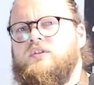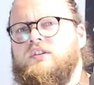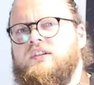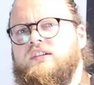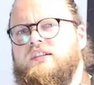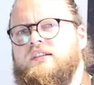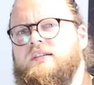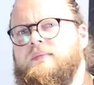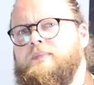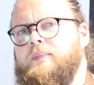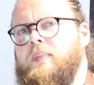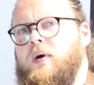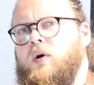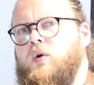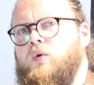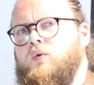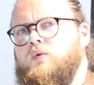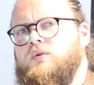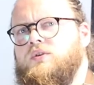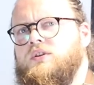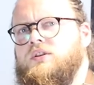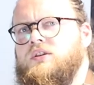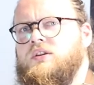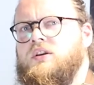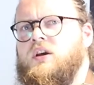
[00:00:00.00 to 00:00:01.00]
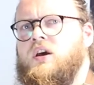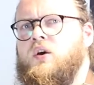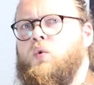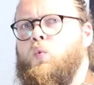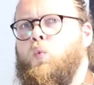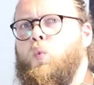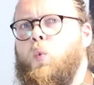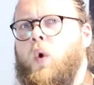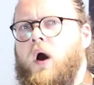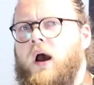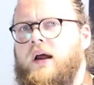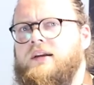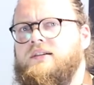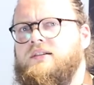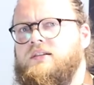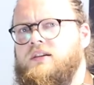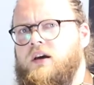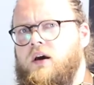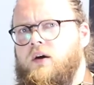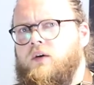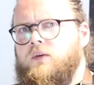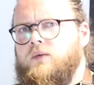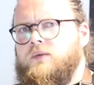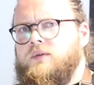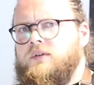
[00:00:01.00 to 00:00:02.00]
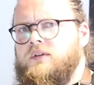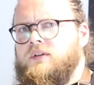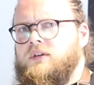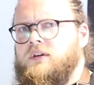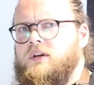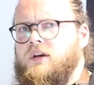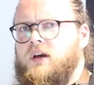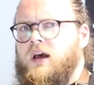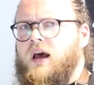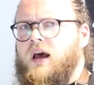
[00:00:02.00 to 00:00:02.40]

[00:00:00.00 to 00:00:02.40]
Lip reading: dispose one dose